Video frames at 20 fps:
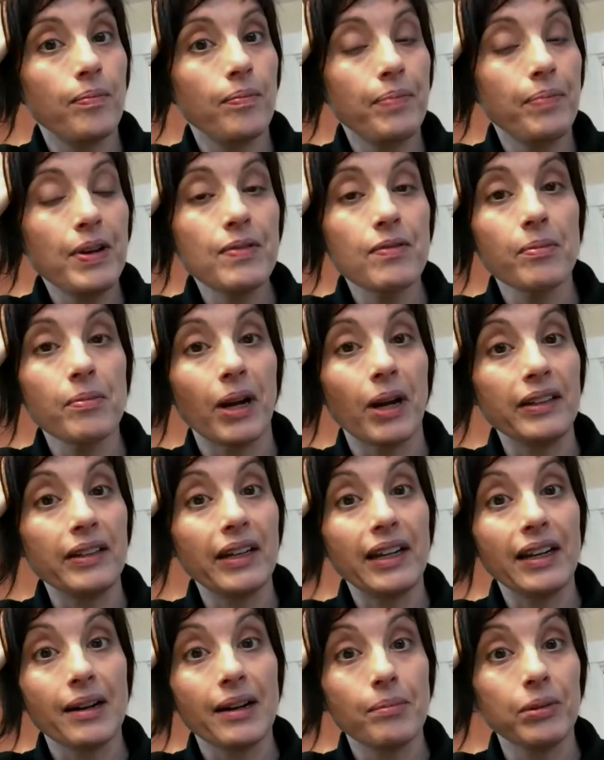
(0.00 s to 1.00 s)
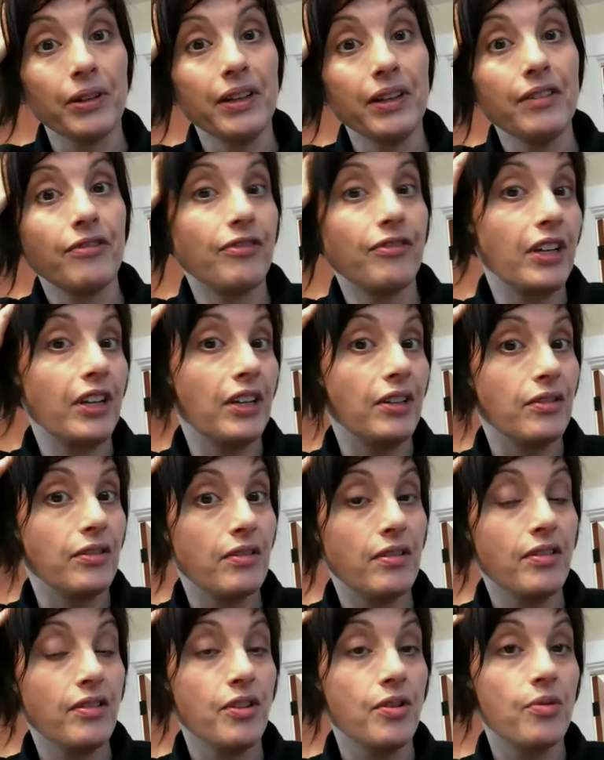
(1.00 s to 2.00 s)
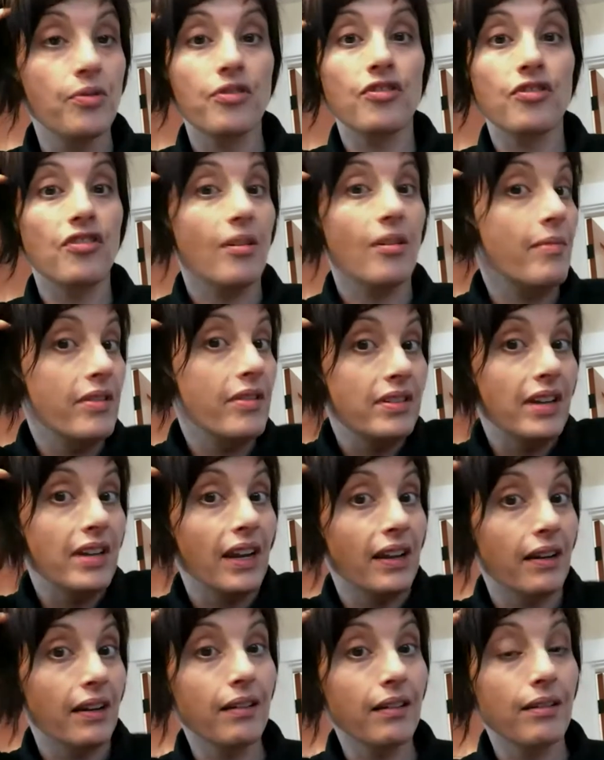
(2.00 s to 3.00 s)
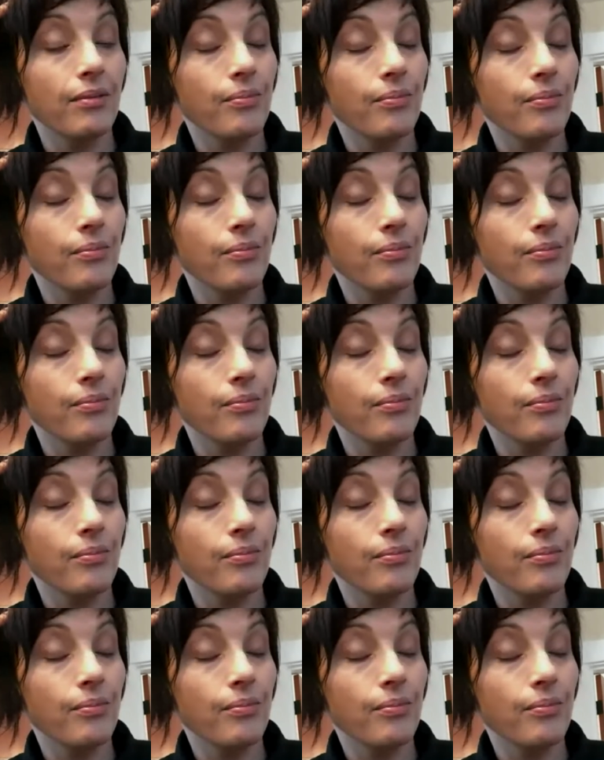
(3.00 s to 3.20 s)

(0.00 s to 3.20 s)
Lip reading: Pete Raimondi, I believe he used some of the data.